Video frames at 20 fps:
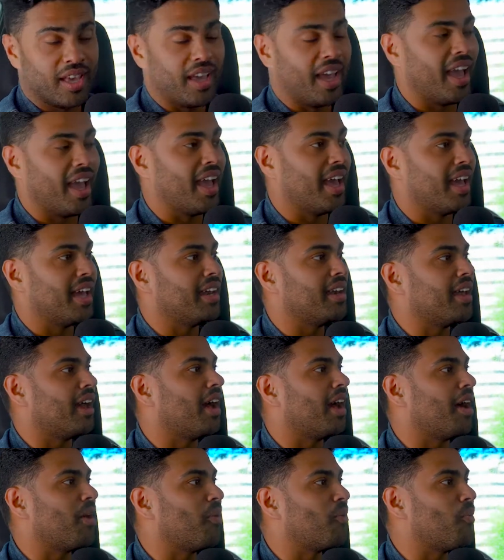And
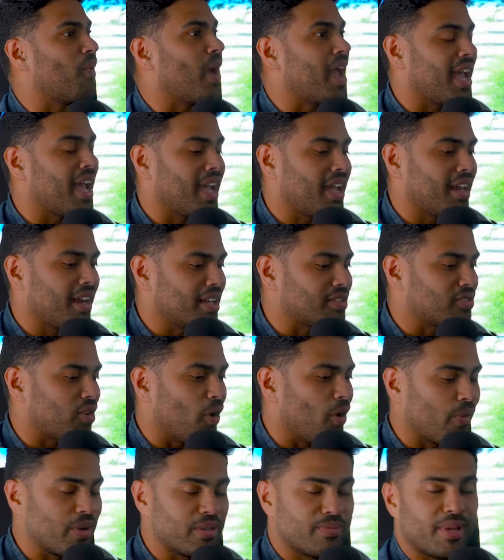Wade has
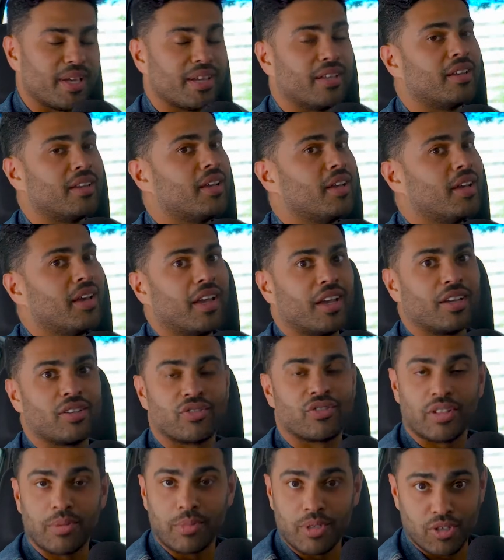always been
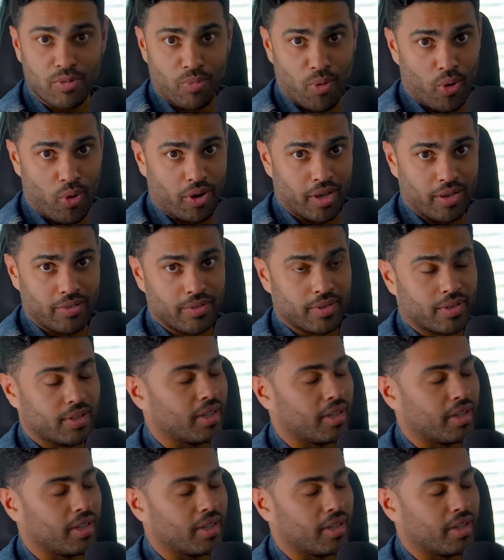extremely supportive,